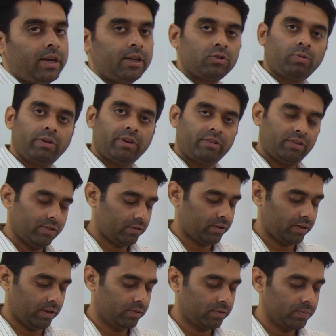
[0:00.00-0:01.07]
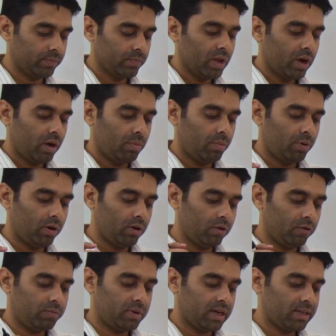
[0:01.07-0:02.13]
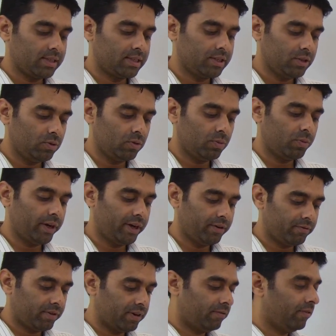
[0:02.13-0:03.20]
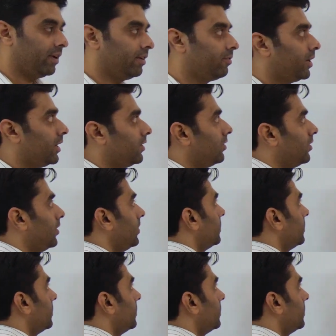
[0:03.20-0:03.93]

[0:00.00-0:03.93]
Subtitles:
question says a ball of mass 0.15 kg,